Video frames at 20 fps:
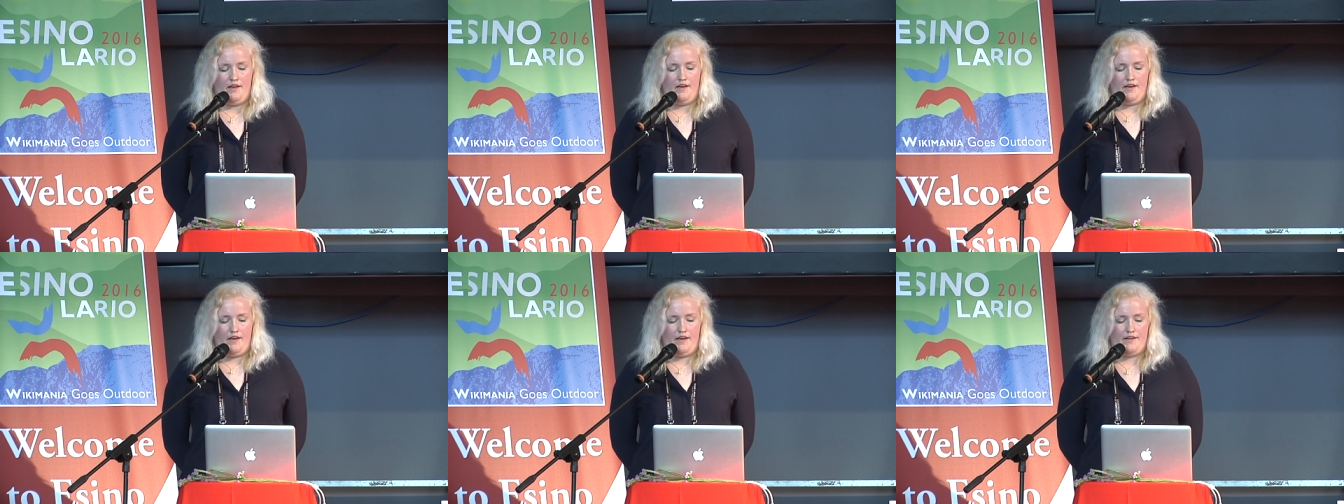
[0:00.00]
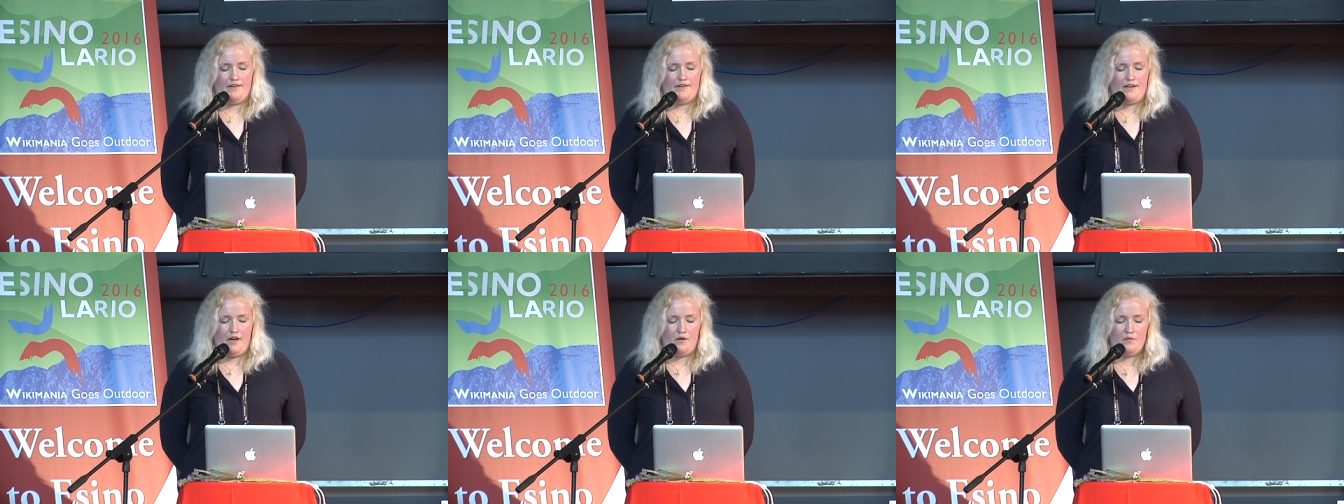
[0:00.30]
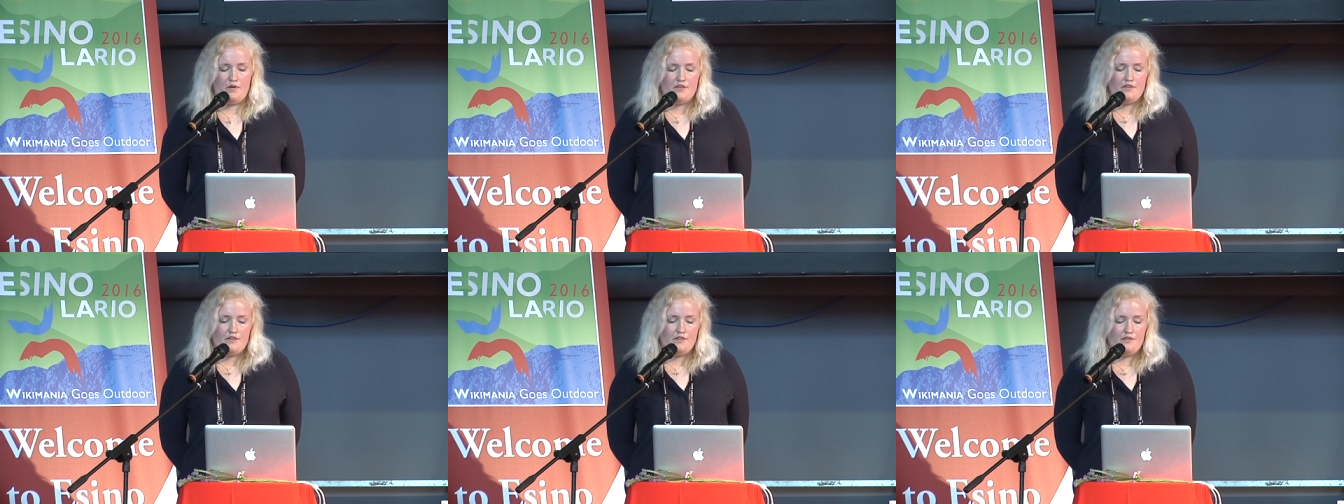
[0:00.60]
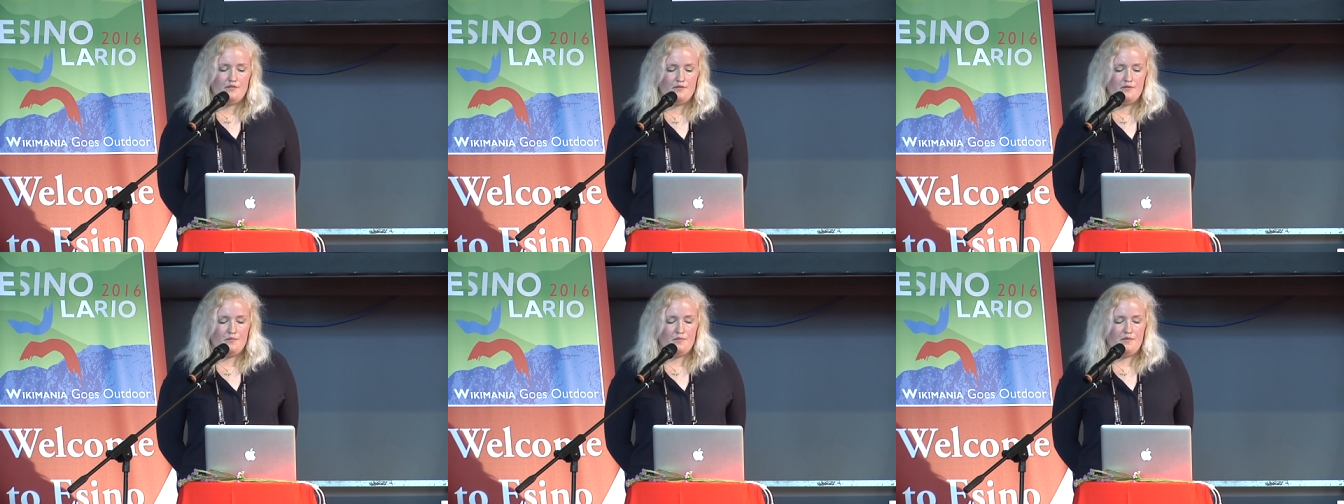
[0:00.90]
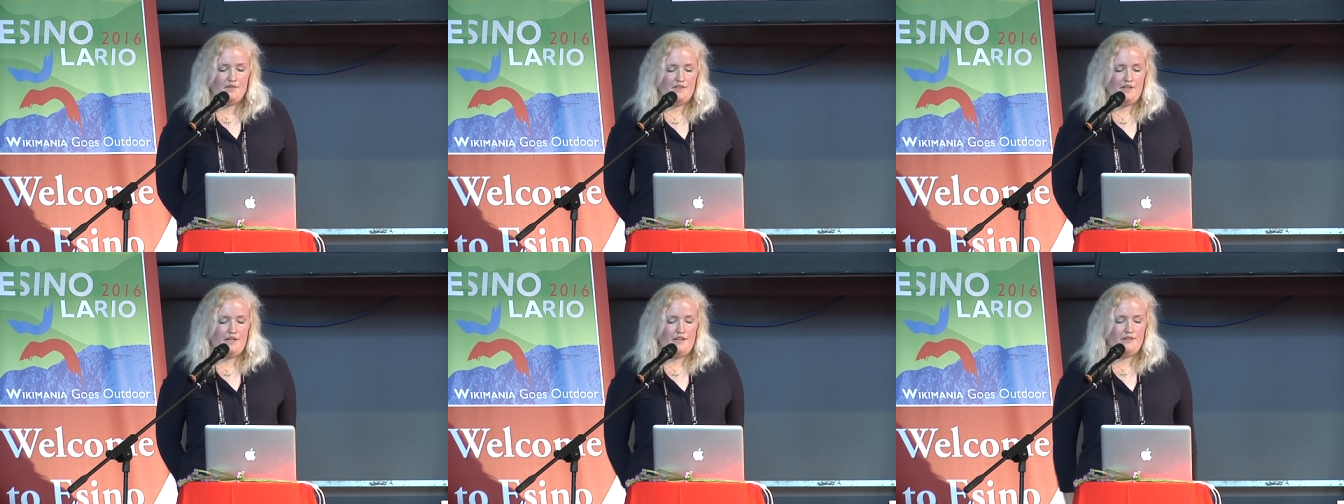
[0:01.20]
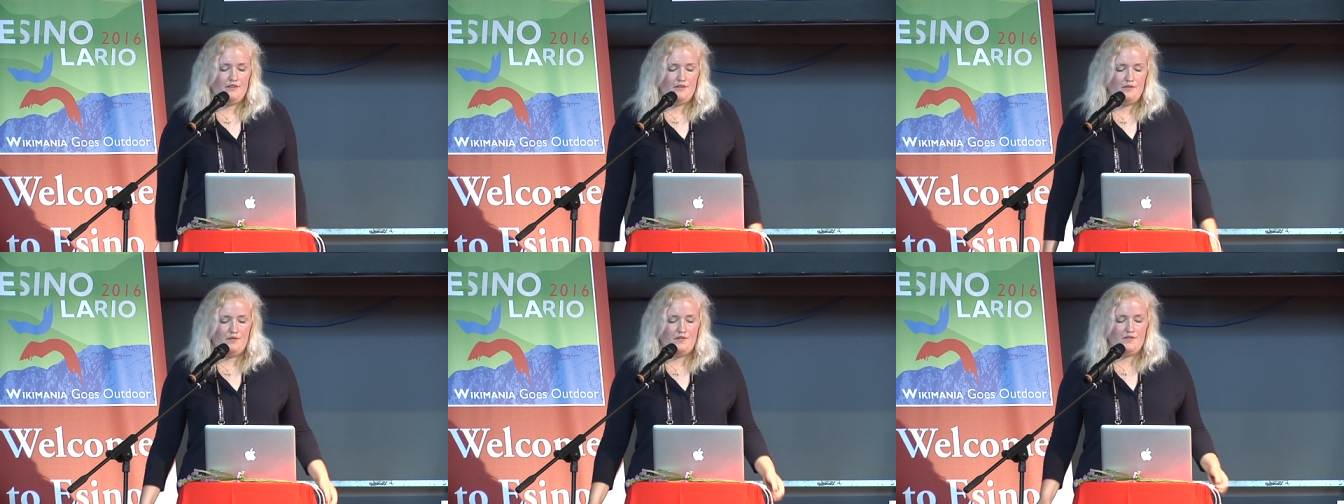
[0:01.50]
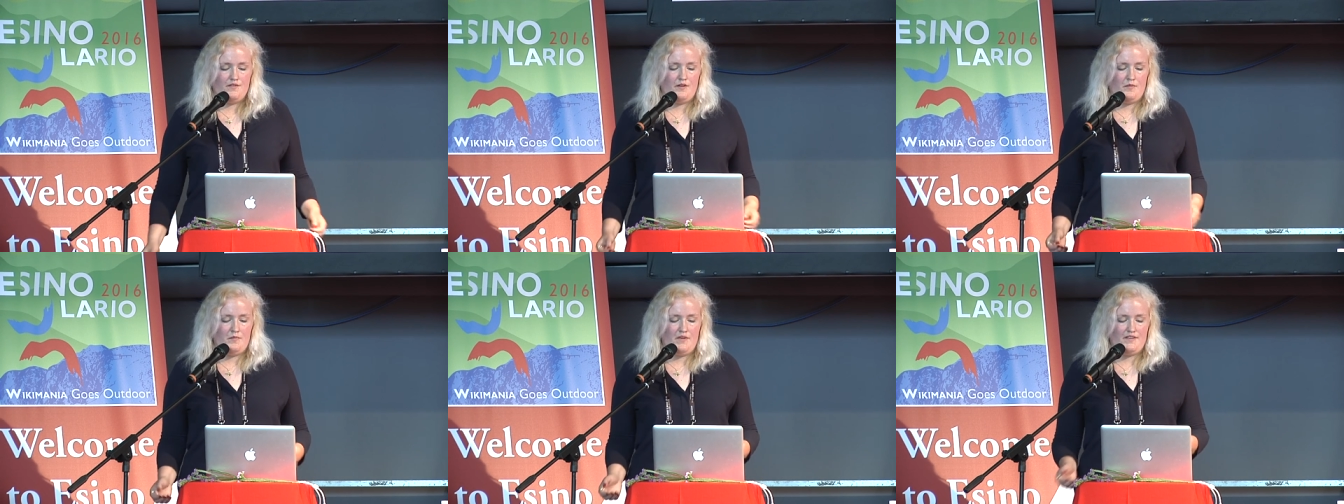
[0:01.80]
And I wanted to present you
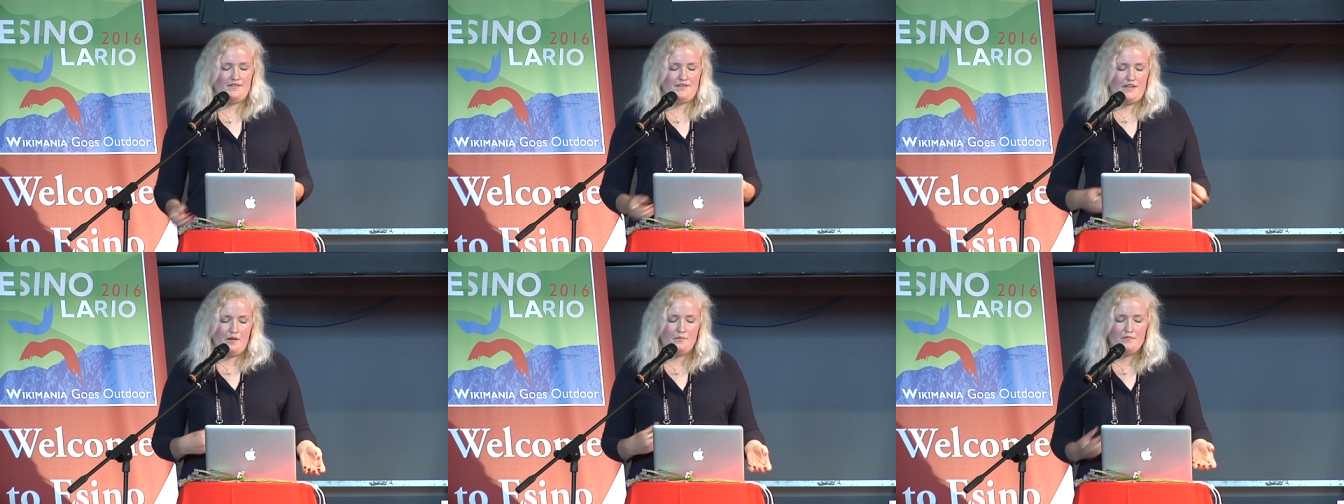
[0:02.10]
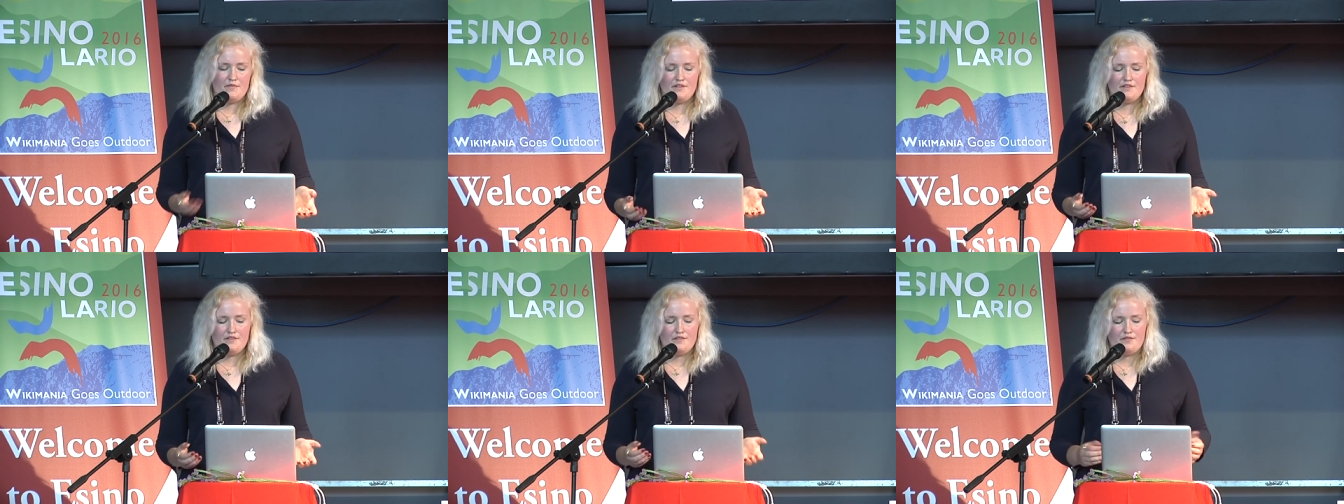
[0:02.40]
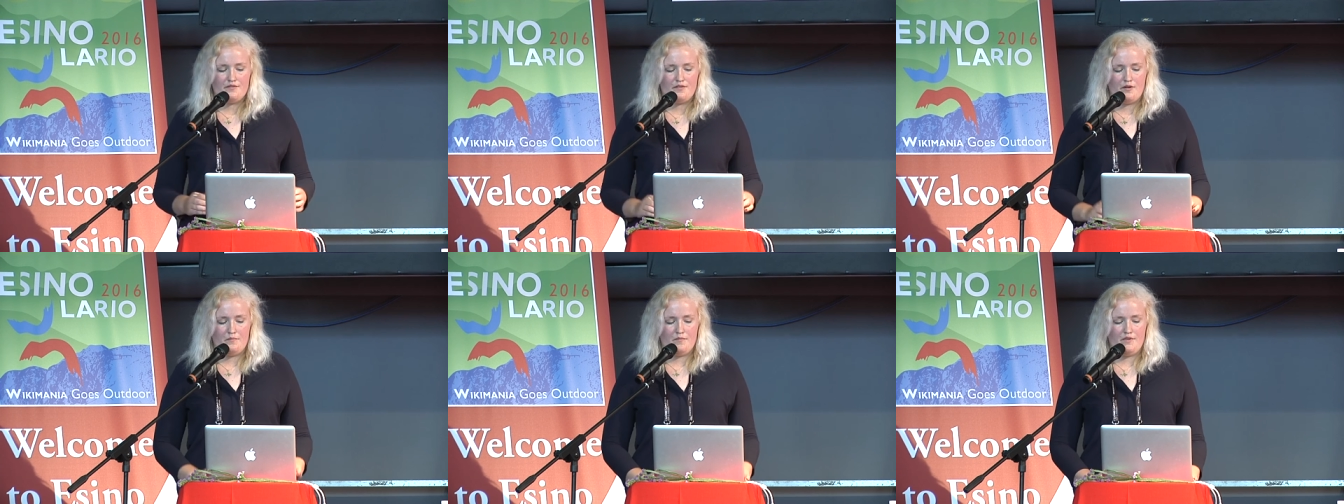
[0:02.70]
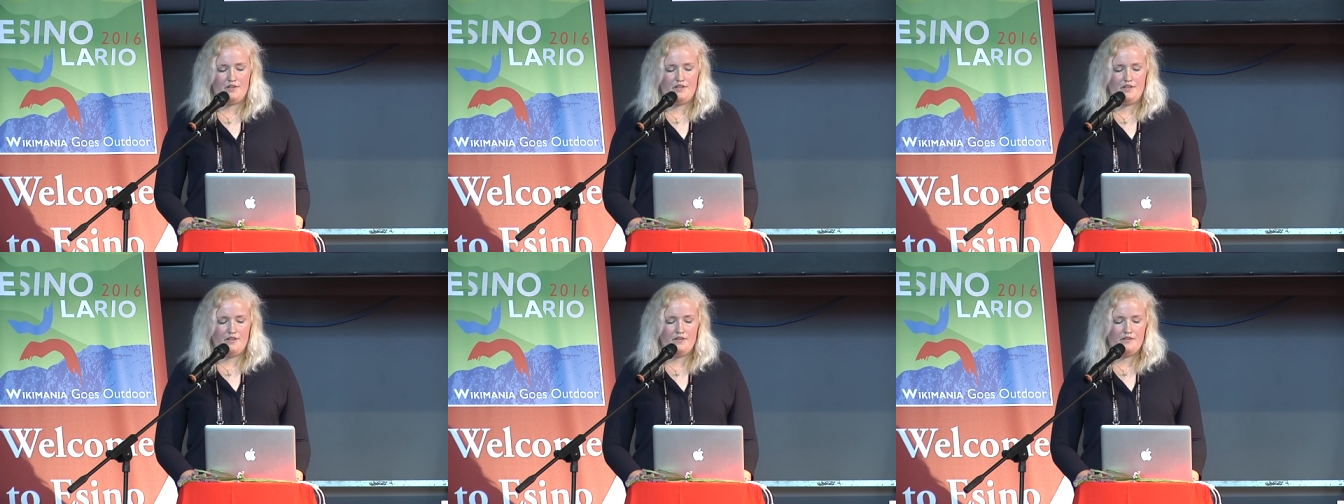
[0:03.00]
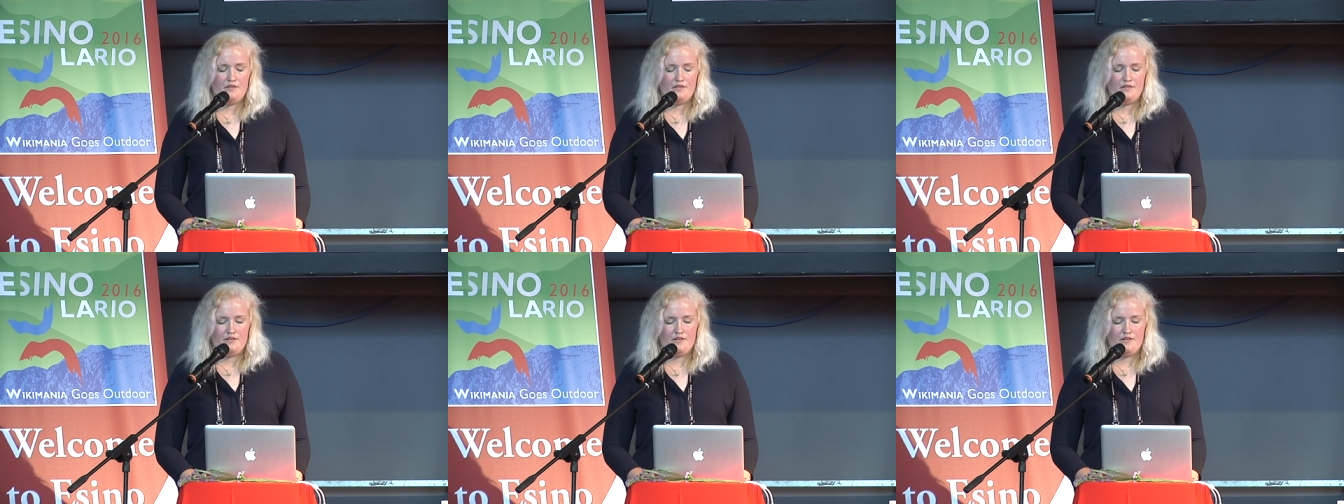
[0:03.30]
some examples from Berlin,